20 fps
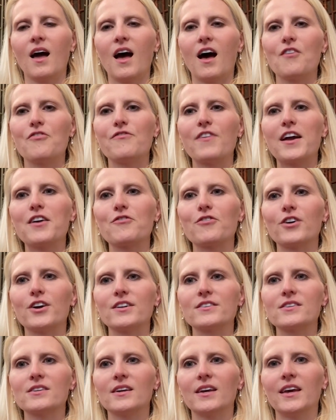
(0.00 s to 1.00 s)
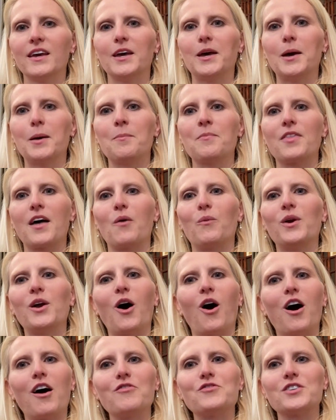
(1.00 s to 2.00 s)
A favorite hymn that we
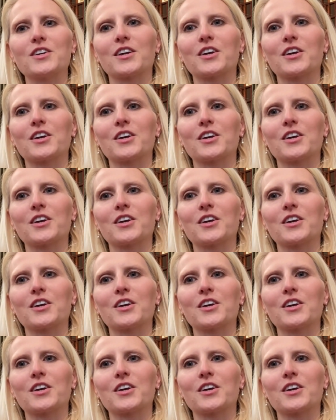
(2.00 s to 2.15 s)
often